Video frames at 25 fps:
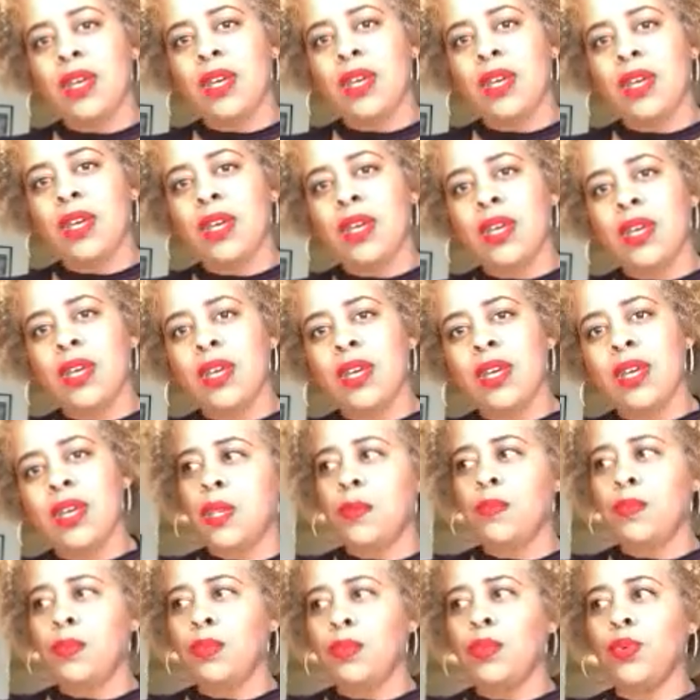these
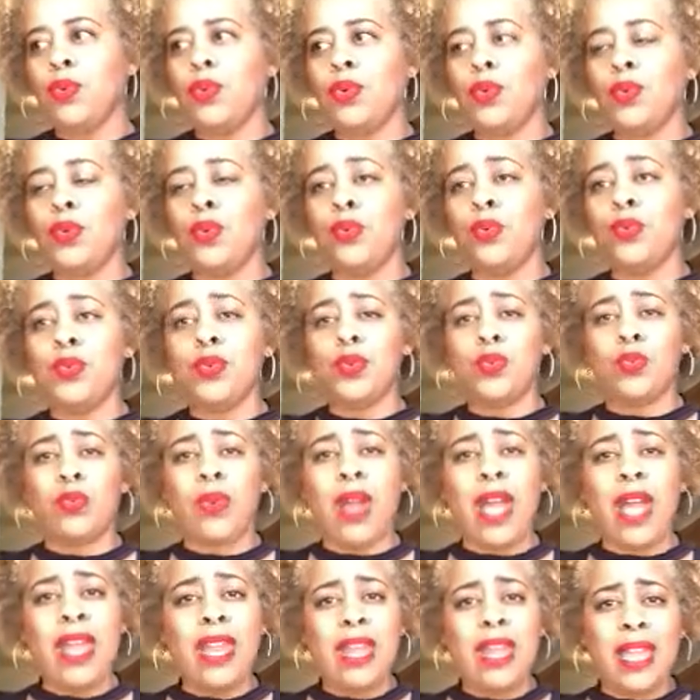people whose
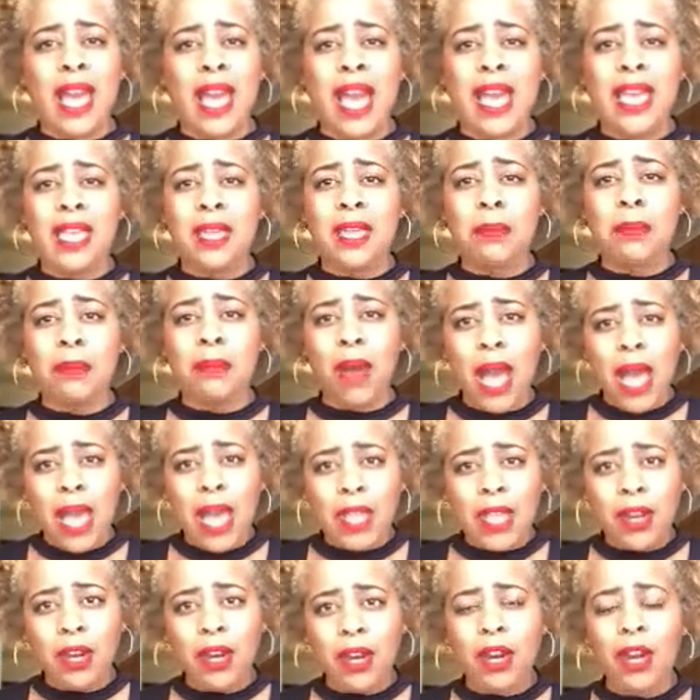writing I
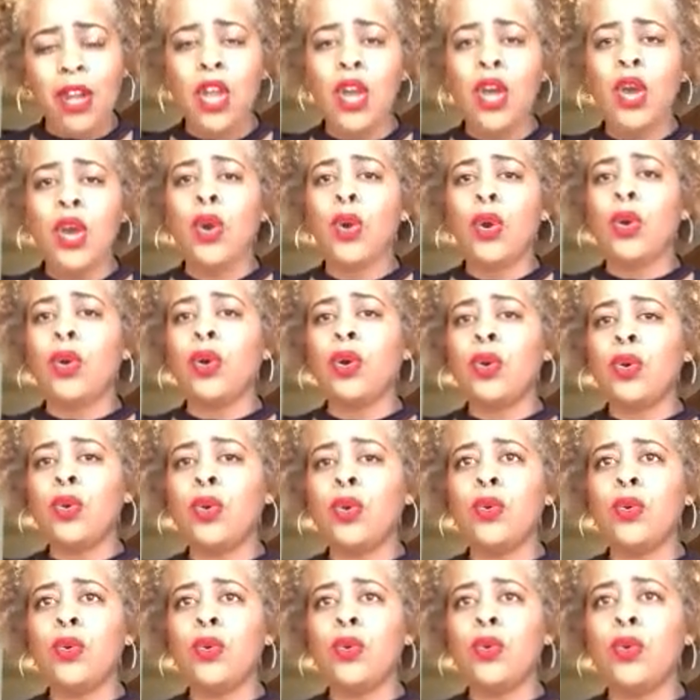admire or
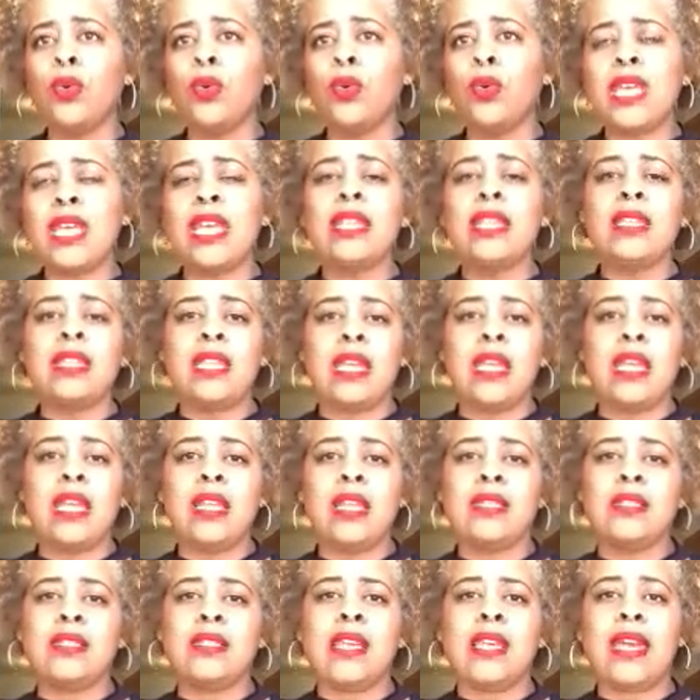who say things
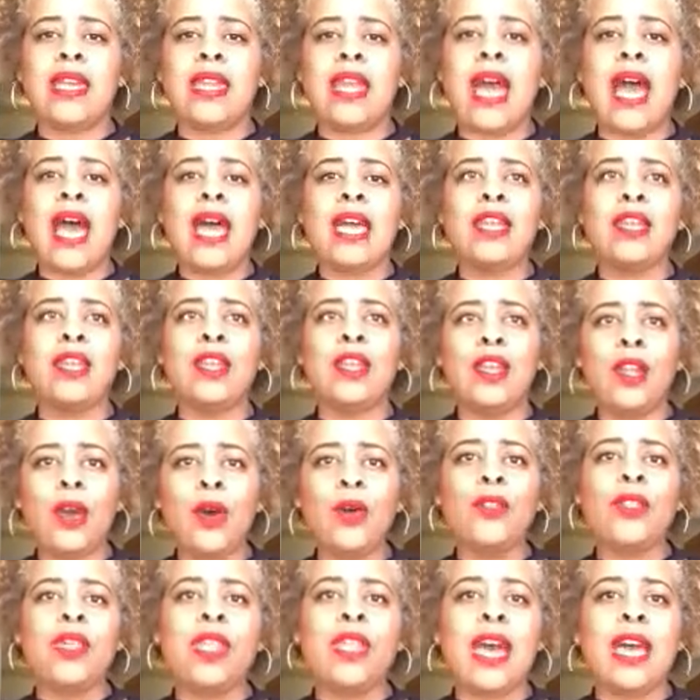that I
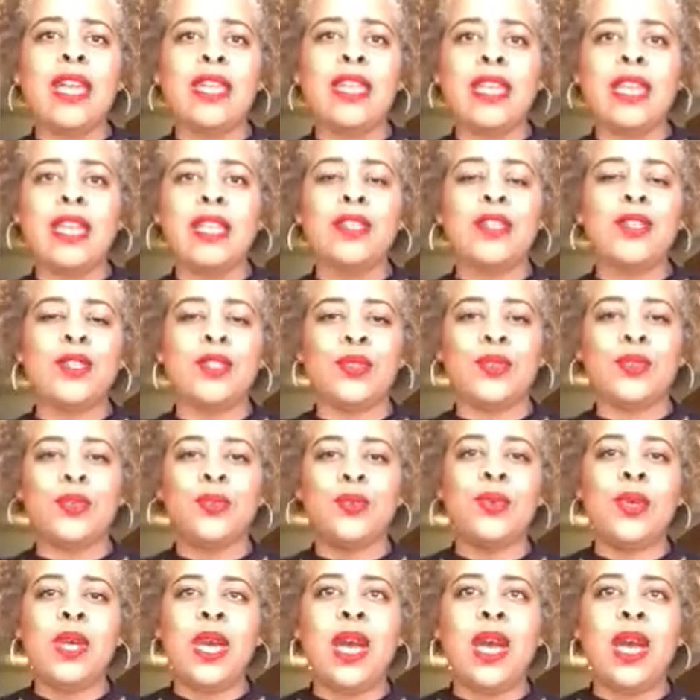know that I need to,